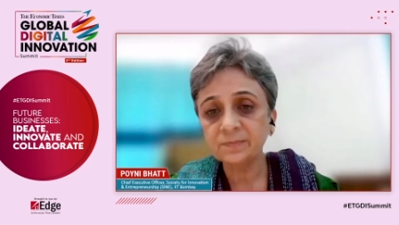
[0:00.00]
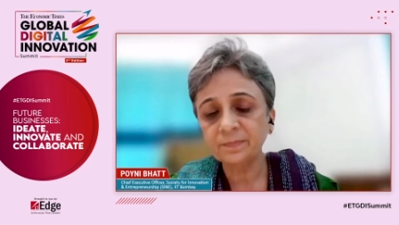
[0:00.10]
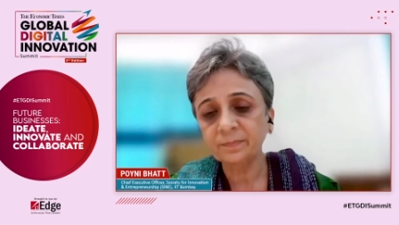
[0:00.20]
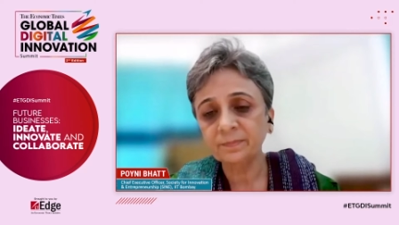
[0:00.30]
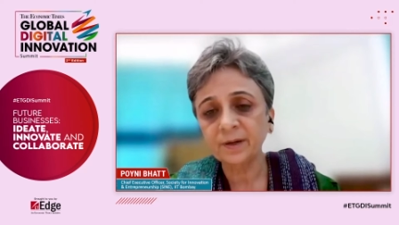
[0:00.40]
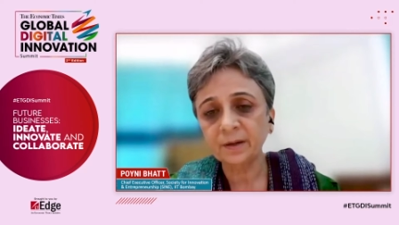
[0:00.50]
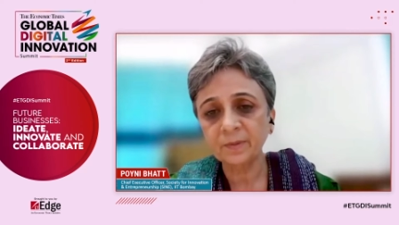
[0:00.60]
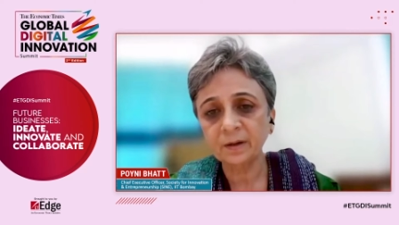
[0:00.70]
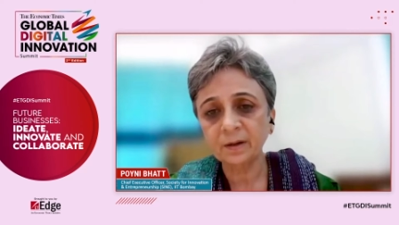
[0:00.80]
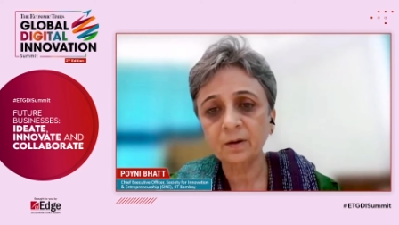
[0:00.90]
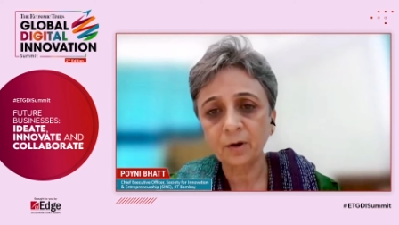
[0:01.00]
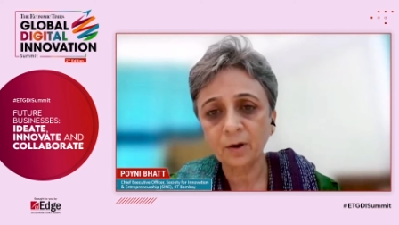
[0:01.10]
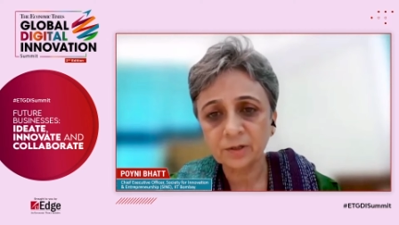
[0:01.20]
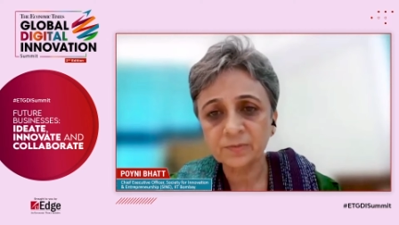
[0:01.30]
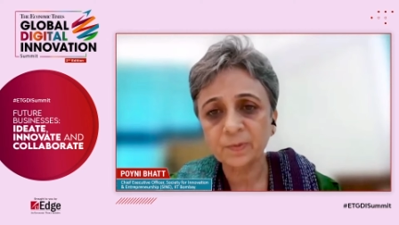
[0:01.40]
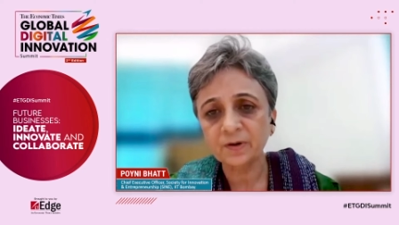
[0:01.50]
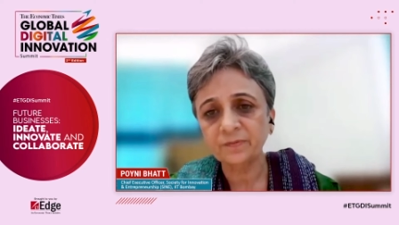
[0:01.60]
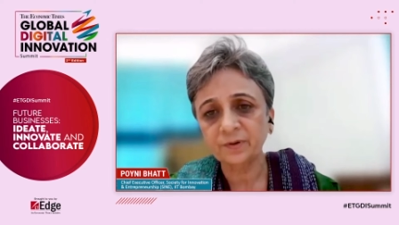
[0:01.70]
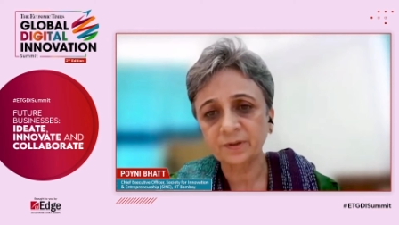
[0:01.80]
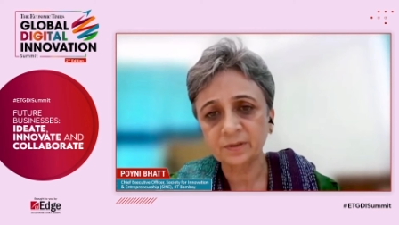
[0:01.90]
is becoming a
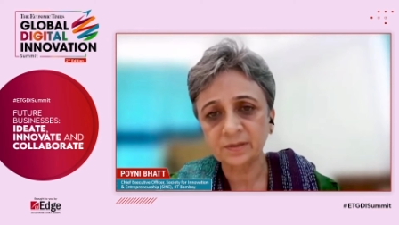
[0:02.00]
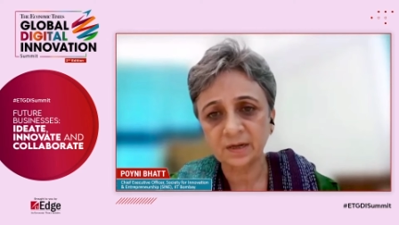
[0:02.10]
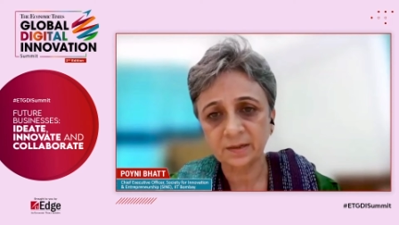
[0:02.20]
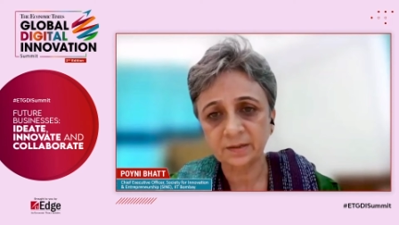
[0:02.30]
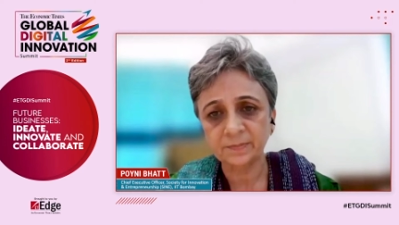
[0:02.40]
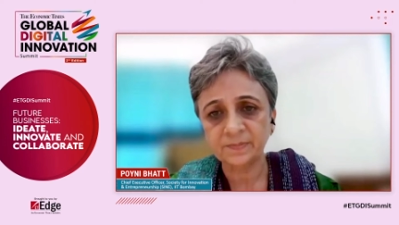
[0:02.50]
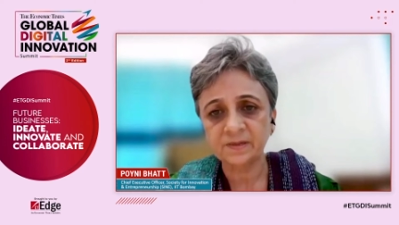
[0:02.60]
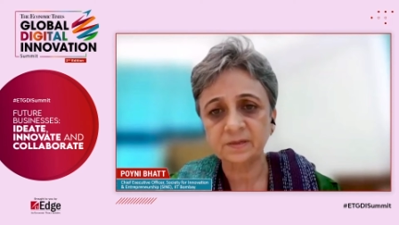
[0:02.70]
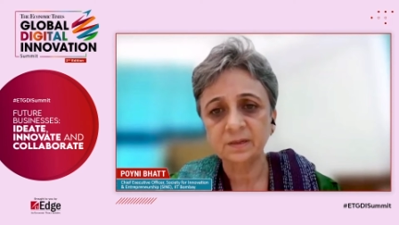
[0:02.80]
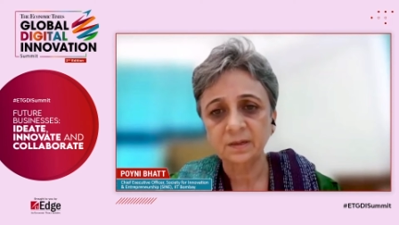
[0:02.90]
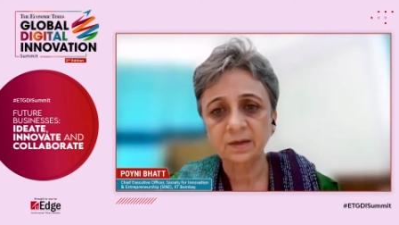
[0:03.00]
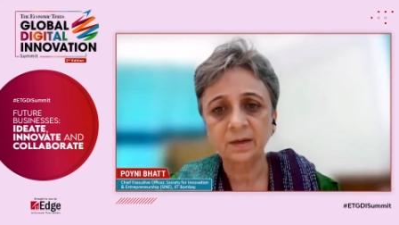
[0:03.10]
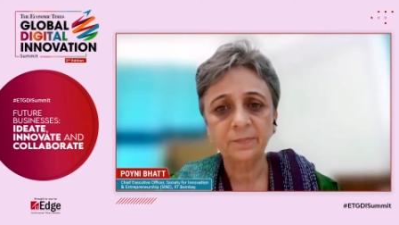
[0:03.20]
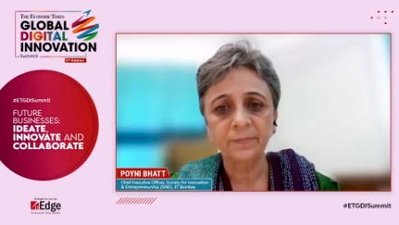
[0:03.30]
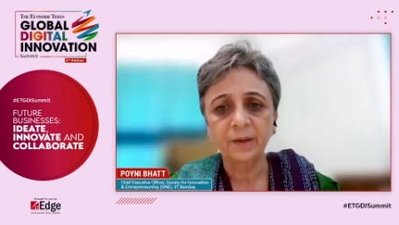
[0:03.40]
hotspot for the startups. Yeah?